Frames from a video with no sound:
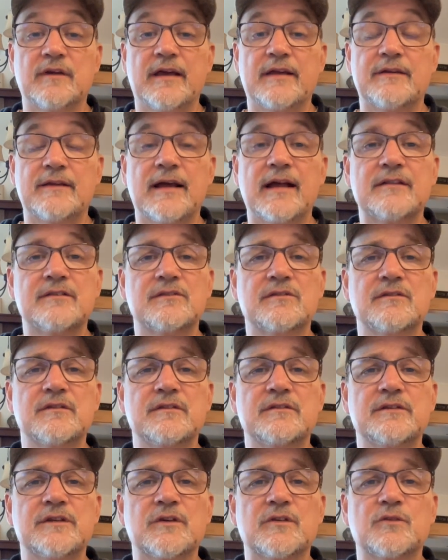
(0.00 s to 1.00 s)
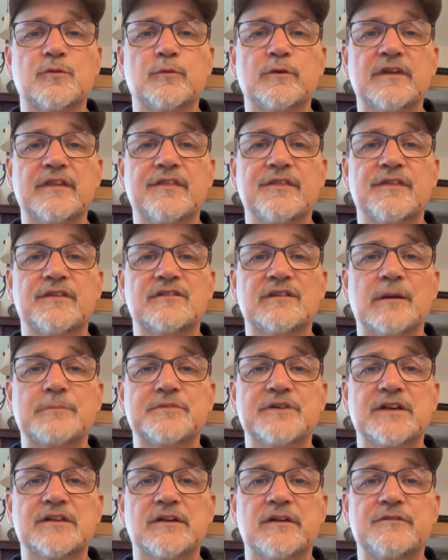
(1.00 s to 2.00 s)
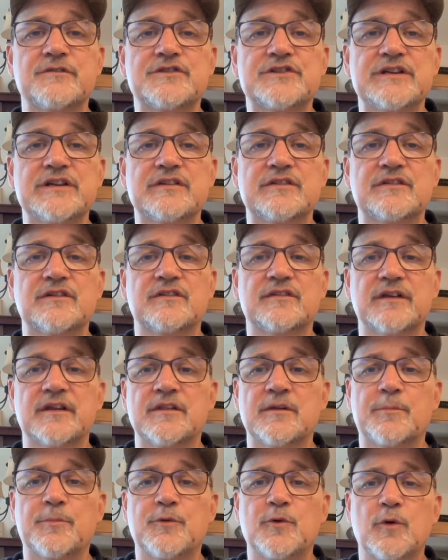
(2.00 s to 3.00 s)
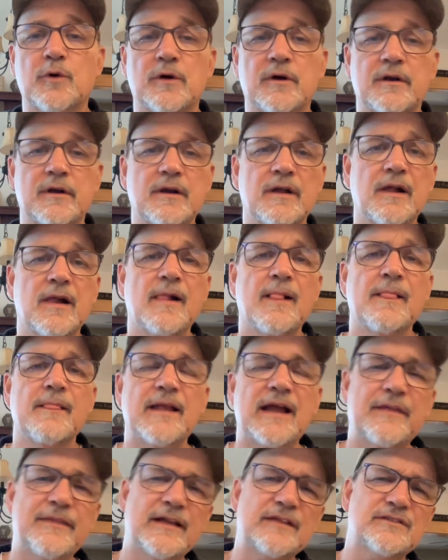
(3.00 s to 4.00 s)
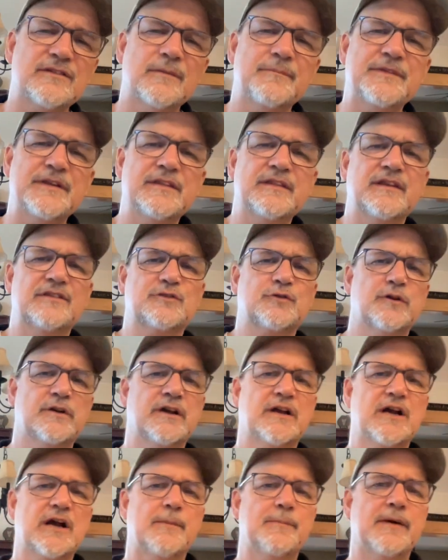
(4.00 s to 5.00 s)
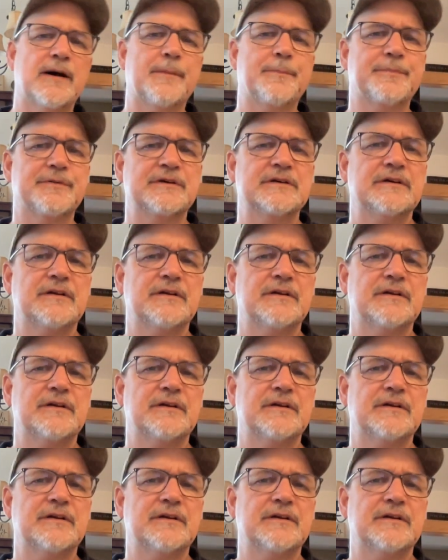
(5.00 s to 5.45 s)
and that deals with the subject of Jesus and the poor. And that's something that's going to come up